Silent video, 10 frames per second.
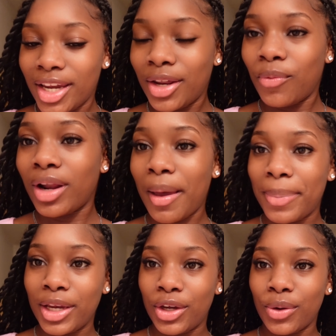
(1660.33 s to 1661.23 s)
than what I've
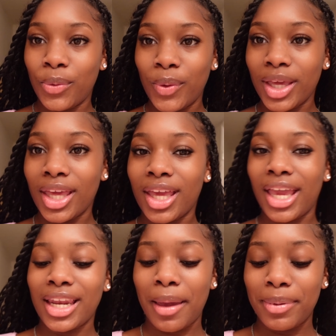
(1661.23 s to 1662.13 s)
been doing,
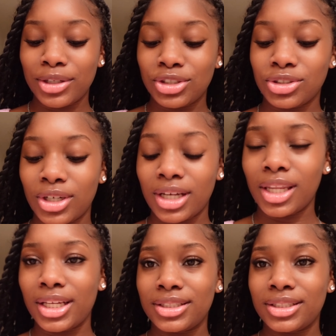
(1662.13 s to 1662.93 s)
and I've been struggling